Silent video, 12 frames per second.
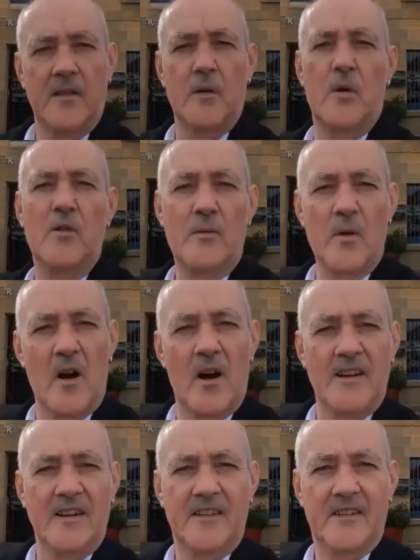The building
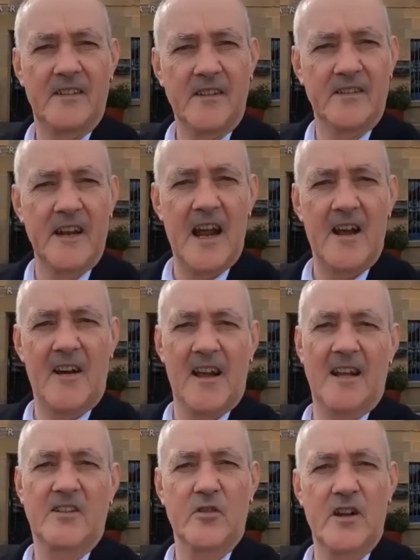behind us is now a
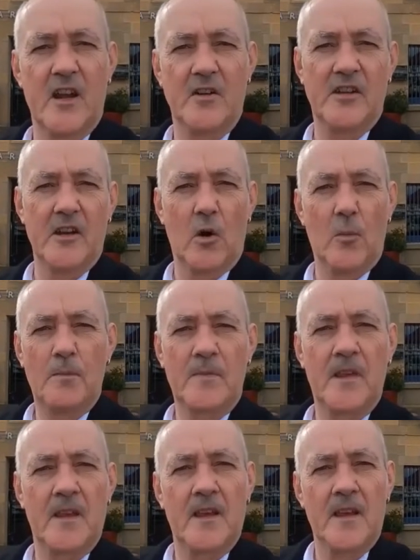luxury hotel,
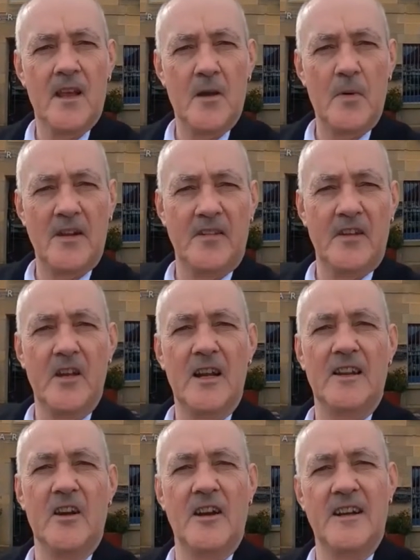but in the
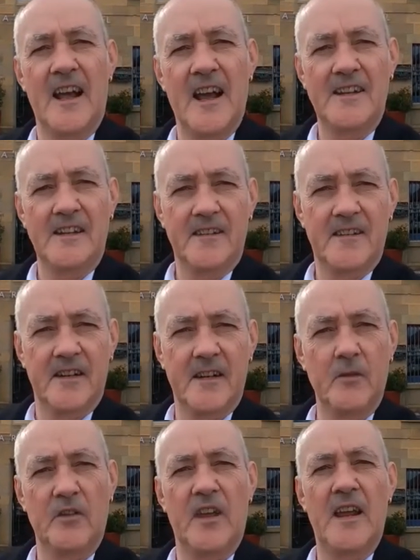early 1980s
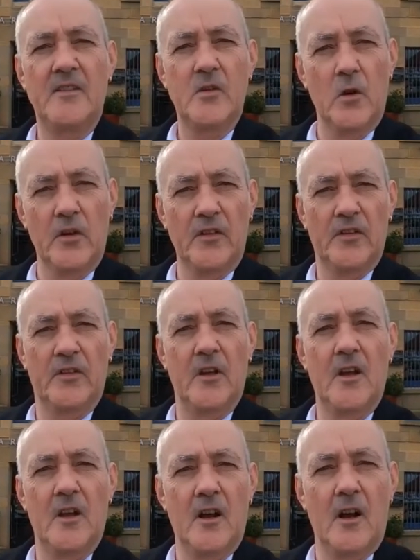it was the headquarters
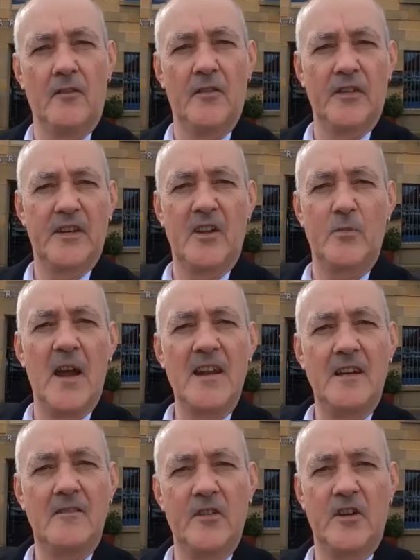of the
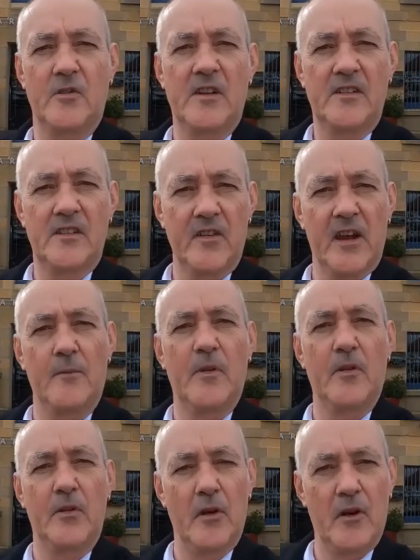Tasmanian Fisheries
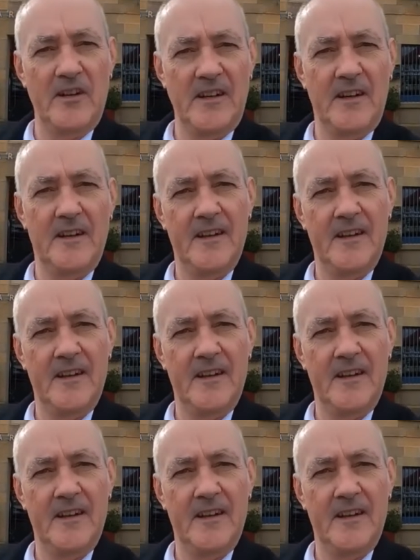Development Authority,